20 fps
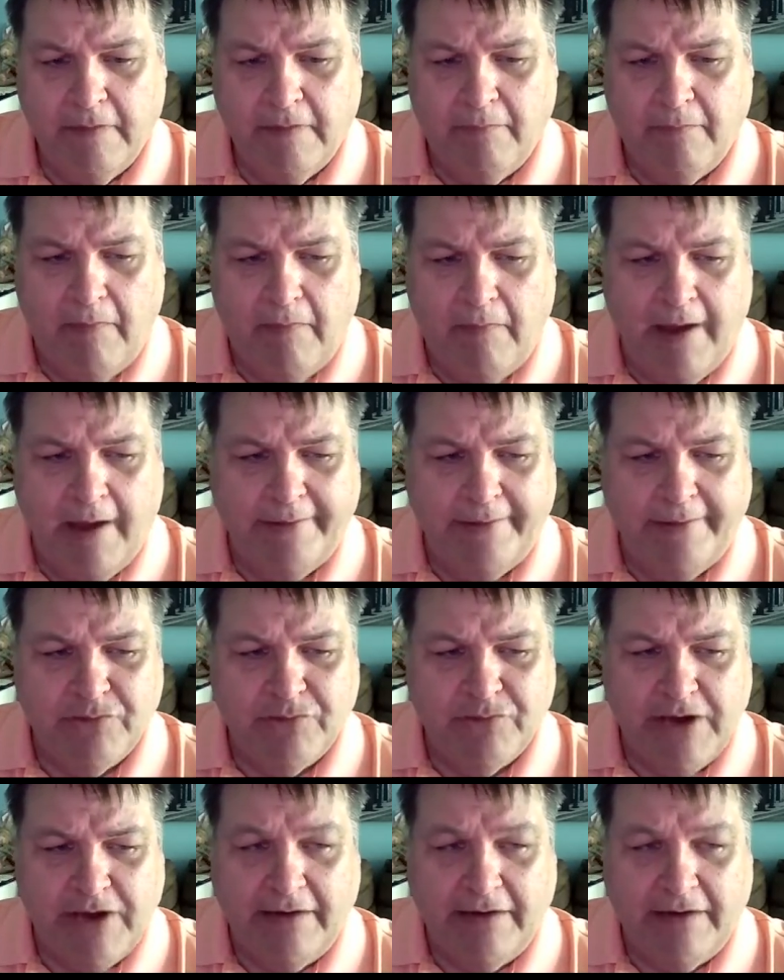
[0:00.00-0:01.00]
My
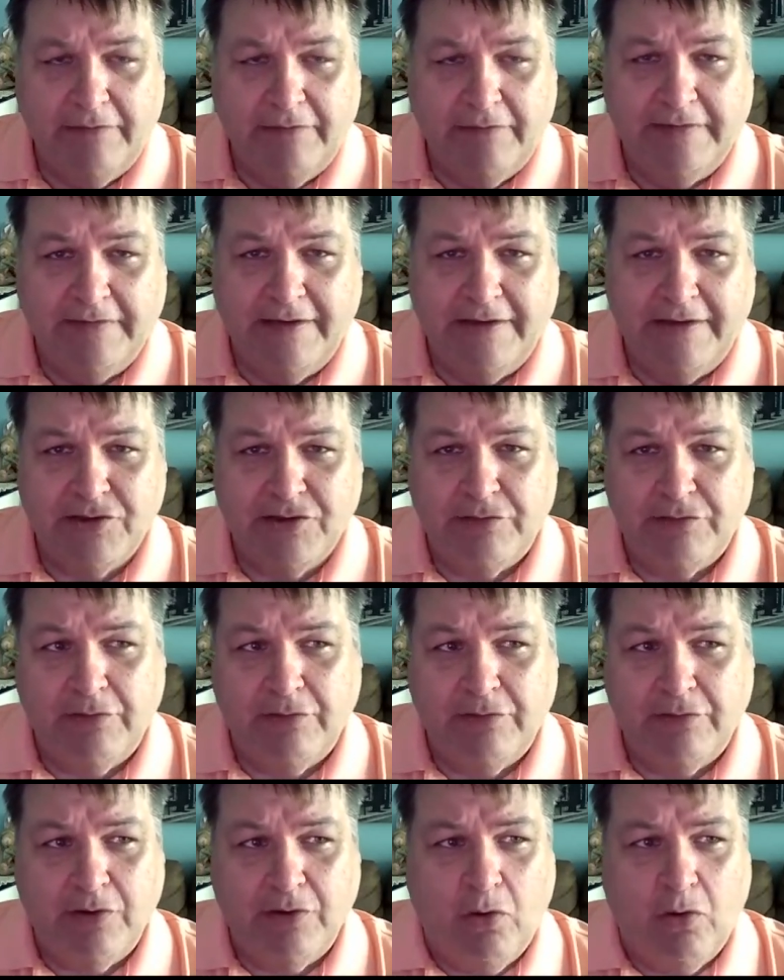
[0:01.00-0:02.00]
objective is to get you
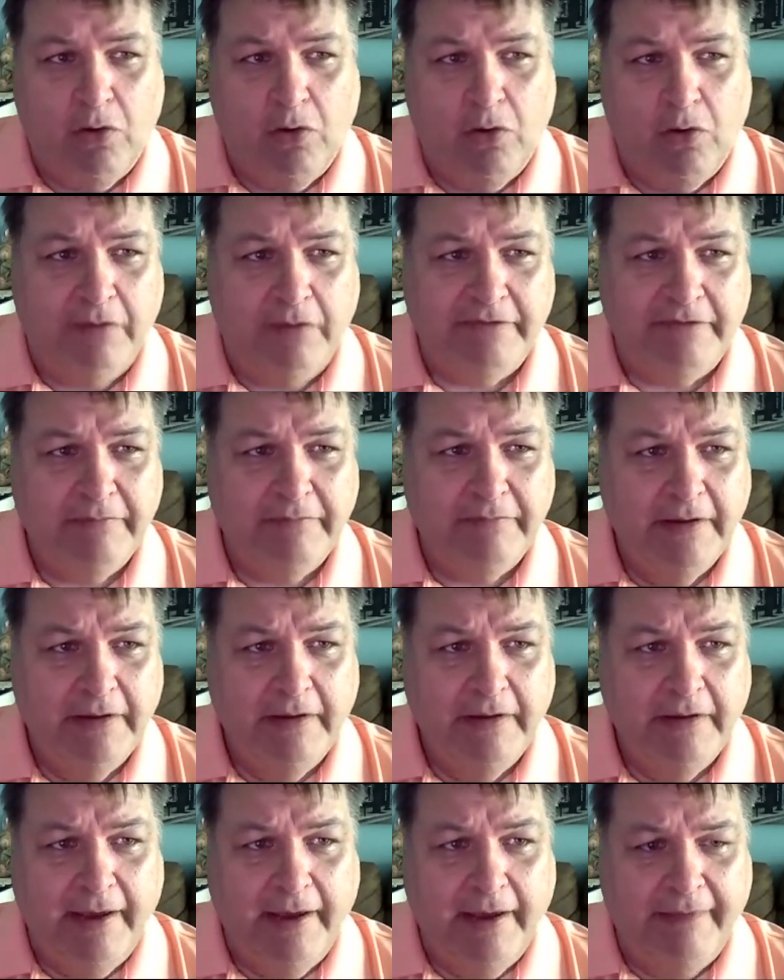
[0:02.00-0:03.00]
through the course
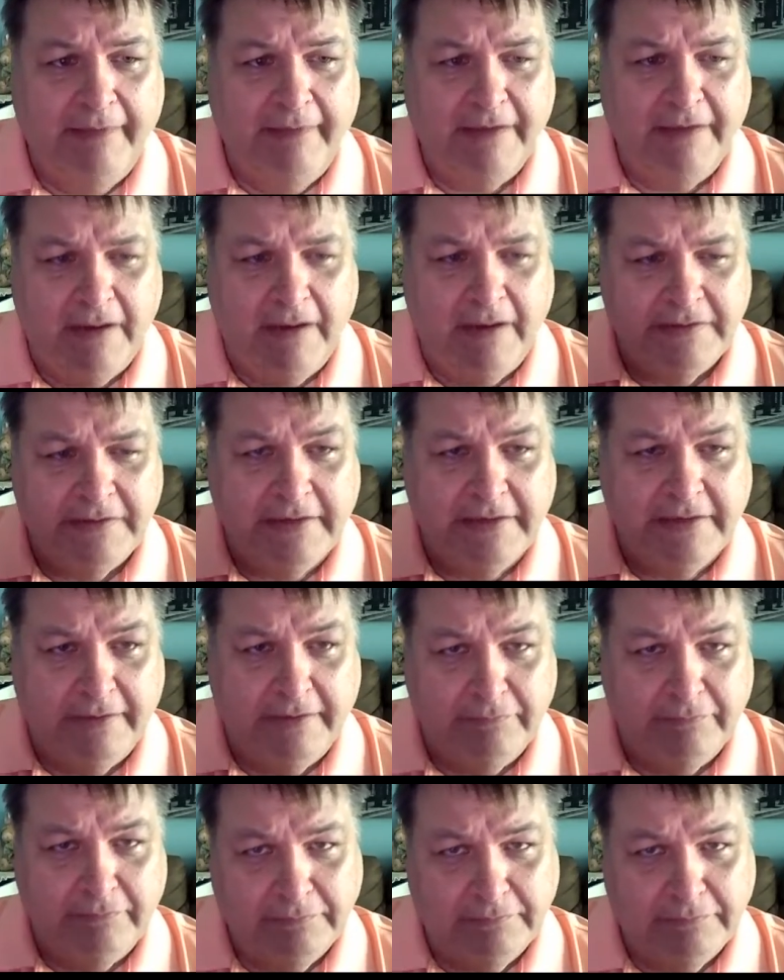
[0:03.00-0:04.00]
and the content
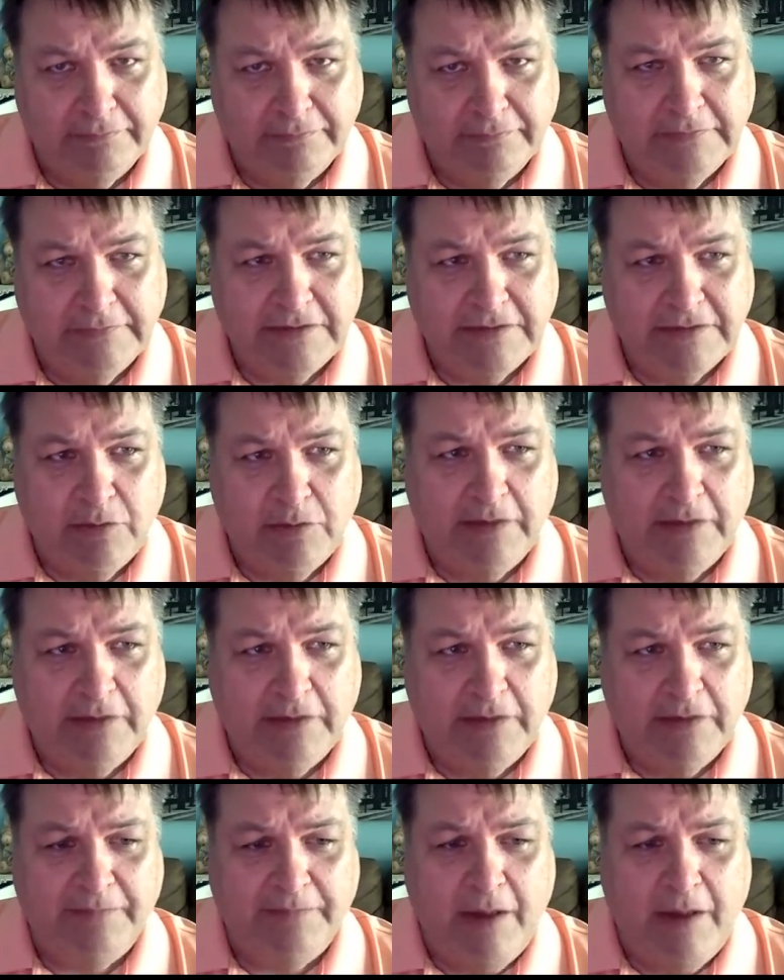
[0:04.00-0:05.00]
as
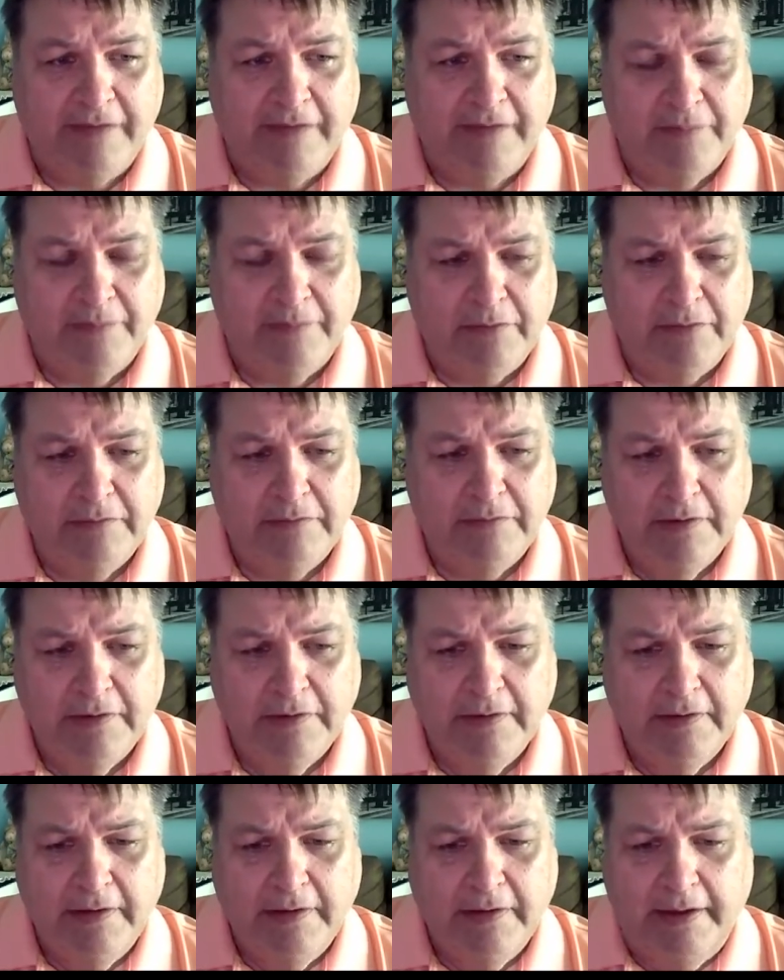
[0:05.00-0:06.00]
quickly as possible,
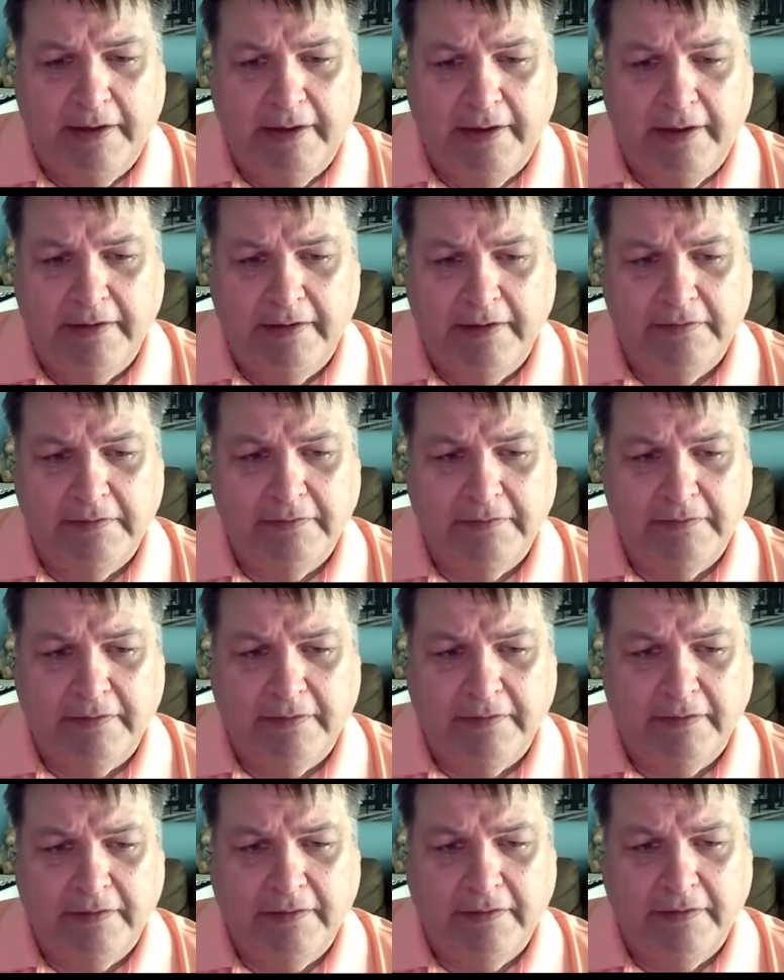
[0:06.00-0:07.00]
and
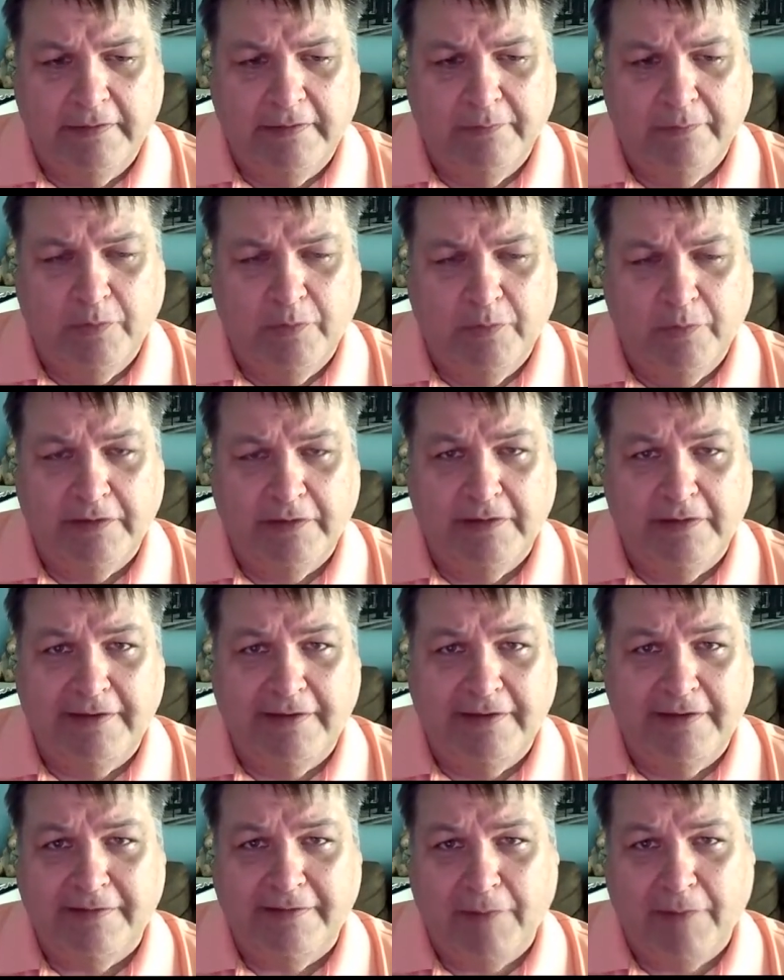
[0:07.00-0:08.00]
the
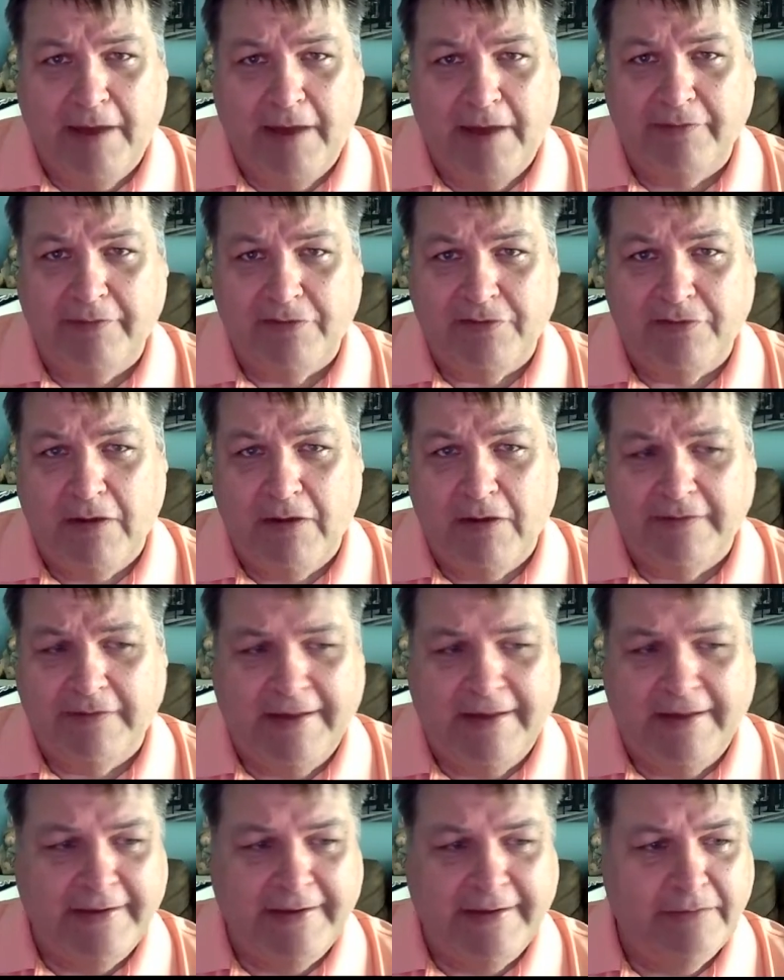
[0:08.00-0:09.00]
least amount of stress
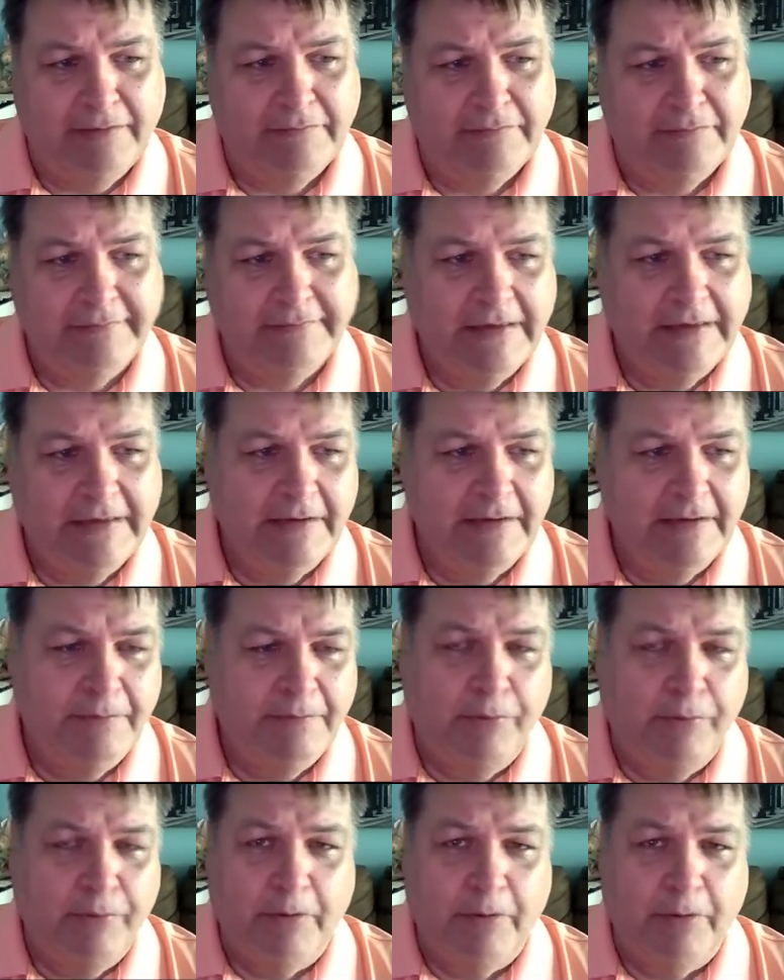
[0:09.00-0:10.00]
I can
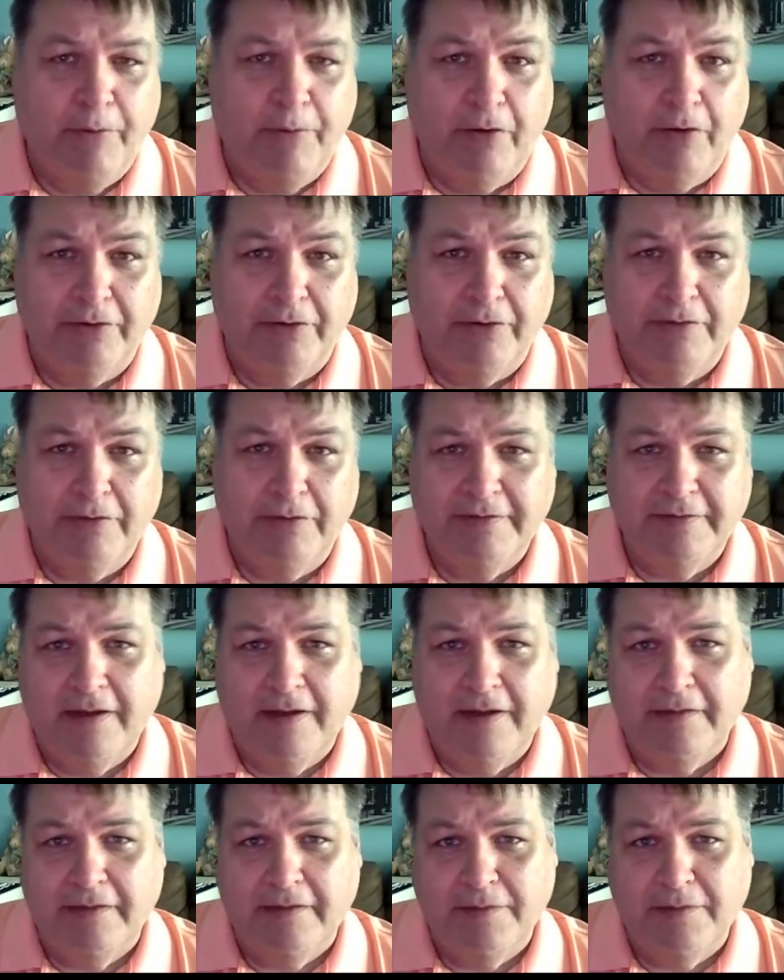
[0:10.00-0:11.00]
put upon you. It's
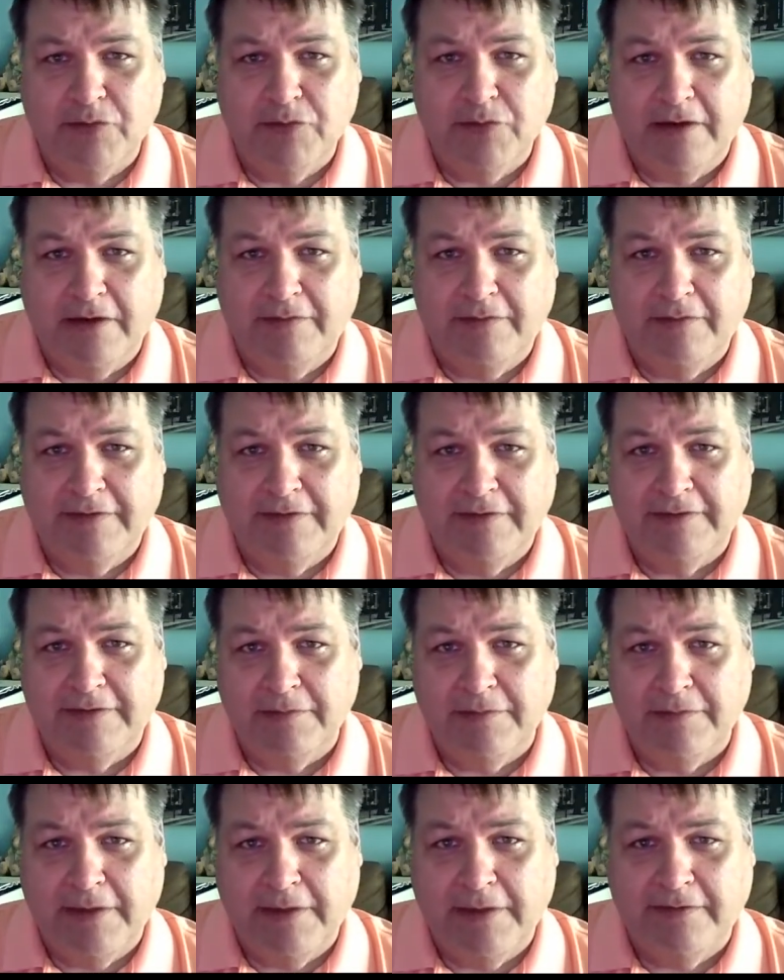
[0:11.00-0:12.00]
not, the objective is to
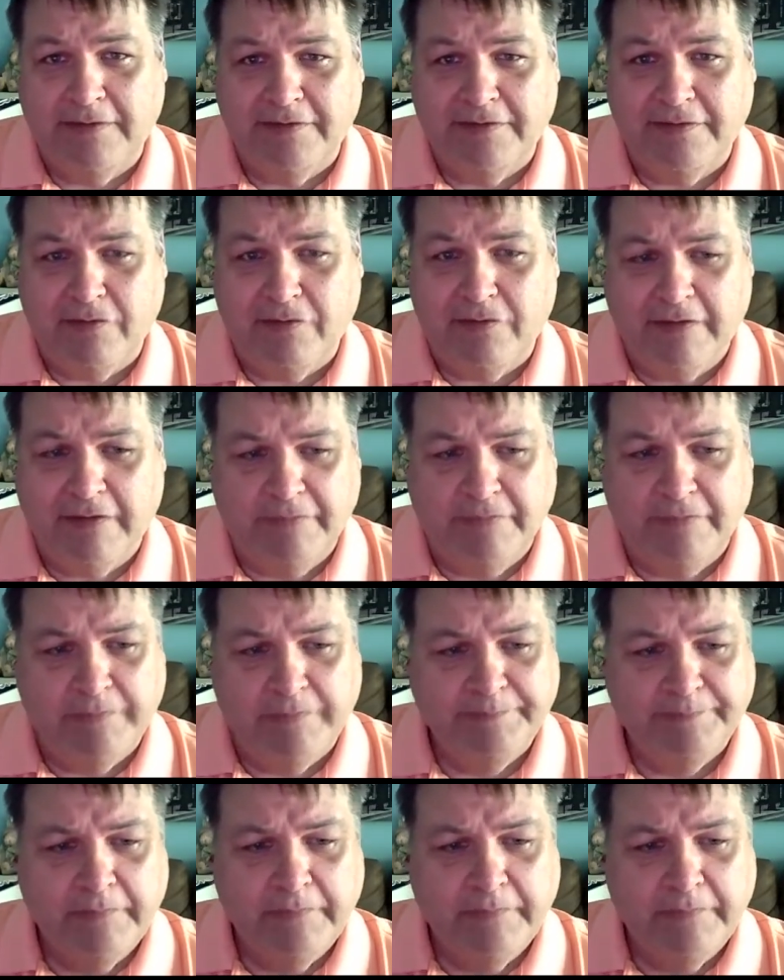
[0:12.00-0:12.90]
make this stressful.